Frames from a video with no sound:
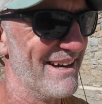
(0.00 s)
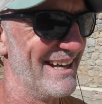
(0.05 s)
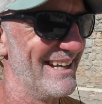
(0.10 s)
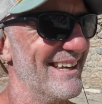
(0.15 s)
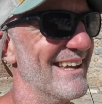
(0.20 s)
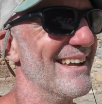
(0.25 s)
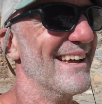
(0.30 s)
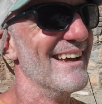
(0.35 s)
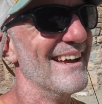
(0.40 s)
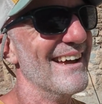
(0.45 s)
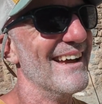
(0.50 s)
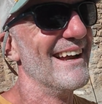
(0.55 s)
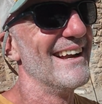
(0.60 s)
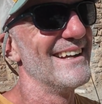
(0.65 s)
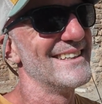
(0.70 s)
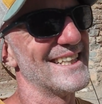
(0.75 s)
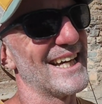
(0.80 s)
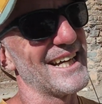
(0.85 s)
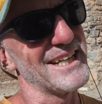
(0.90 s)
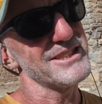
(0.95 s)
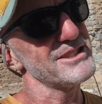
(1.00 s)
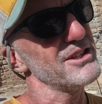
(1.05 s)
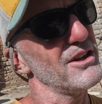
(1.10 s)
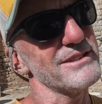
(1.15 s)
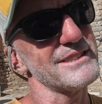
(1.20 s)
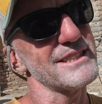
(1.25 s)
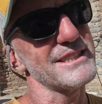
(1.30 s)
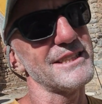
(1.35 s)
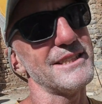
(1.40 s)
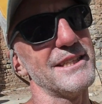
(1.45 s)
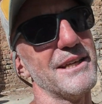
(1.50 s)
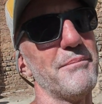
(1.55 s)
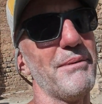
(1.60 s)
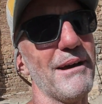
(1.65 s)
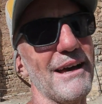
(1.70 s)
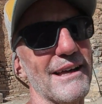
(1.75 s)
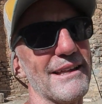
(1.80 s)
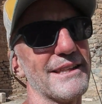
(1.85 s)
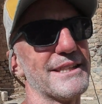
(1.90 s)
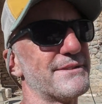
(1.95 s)
in, saying it's not just the
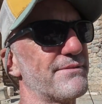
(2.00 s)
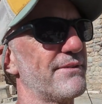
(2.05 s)
baths